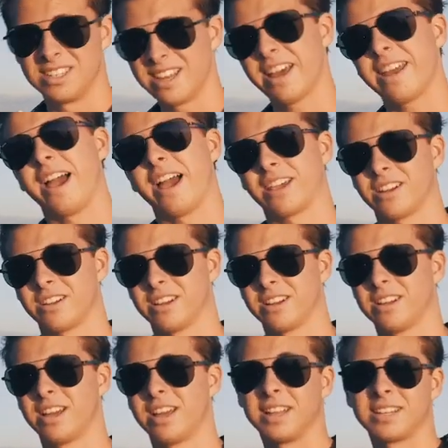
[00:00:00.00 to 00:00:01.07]
is dead
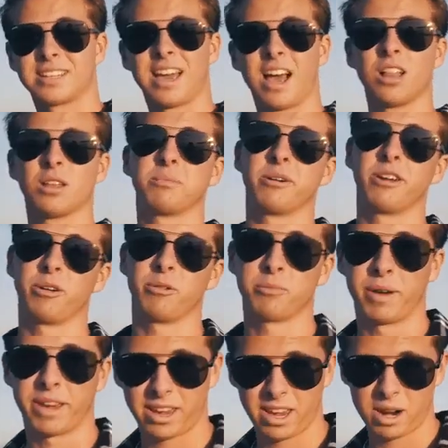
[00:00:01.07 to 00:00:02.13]
accurate and it's calibrated
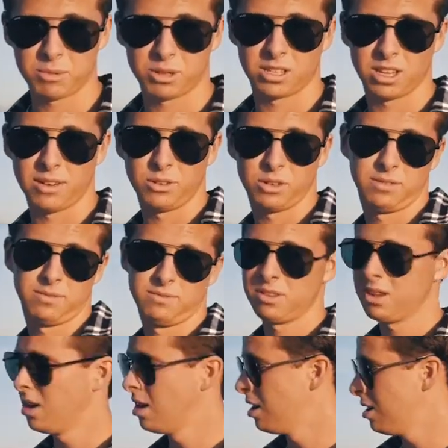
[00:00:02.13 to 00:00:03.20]
with my camera's level,
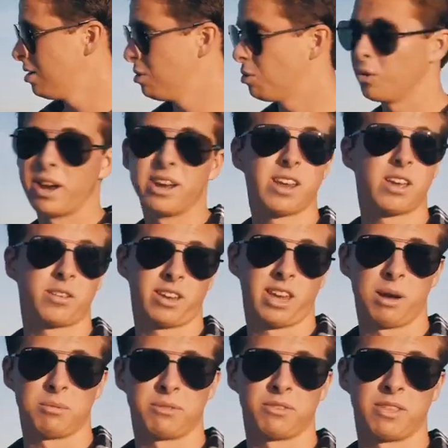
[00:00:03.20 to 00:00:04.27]
or any other
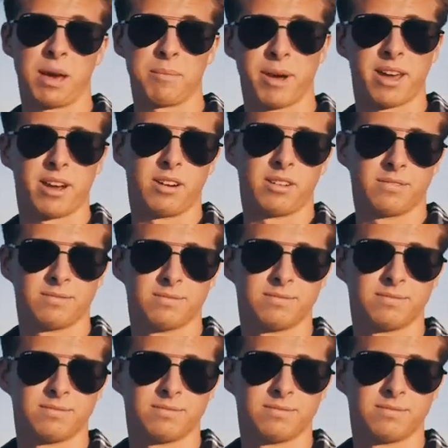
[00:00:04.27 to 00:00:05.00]
camera for that matter.